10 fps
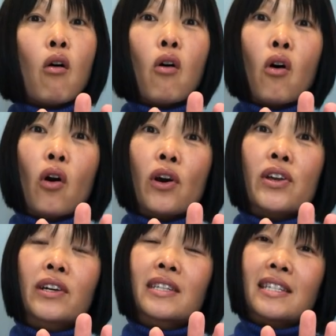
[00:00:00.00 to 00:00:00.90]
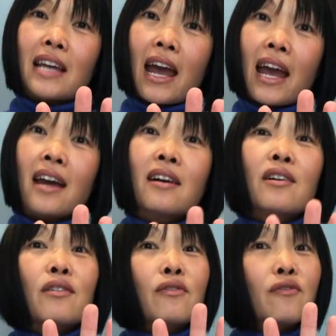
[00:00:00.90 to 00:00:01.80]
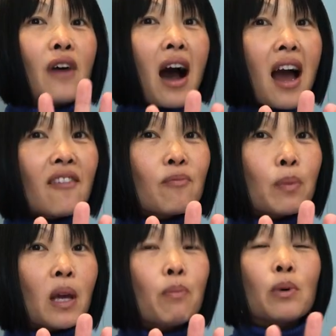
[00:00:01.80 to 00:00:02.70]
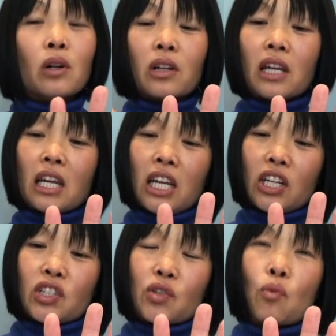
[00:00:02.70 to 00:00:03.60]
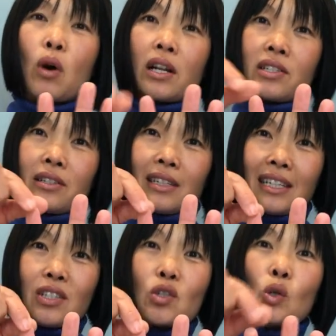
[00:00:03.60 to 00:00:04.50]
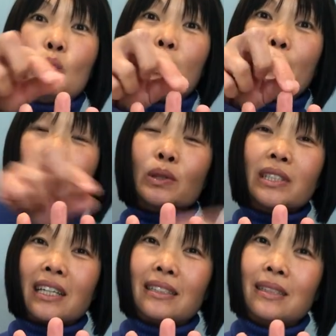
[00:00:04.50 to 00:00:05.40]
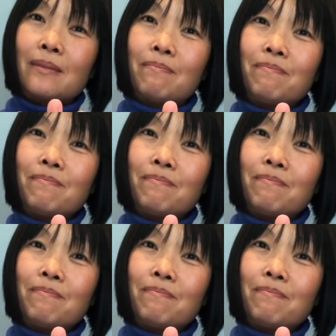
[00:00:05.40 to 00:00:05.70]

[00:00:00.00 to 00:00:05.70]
Or you could say 5 people each want to eat 2 pupusas.